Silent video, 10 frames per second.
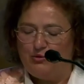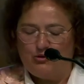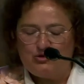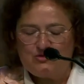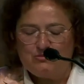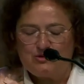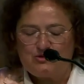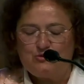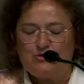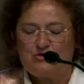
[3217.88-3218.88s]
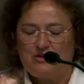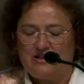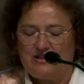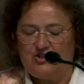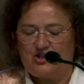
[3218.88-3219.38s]
of the concept of
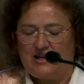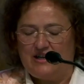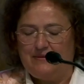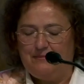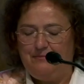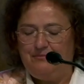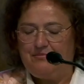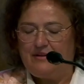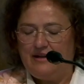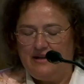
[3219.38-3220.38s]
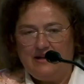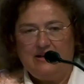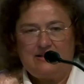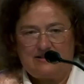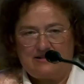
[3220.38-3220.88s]
competence with an anthropological
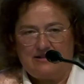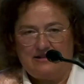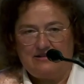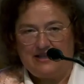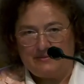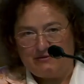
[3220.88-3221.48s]
reference to Edith Stein.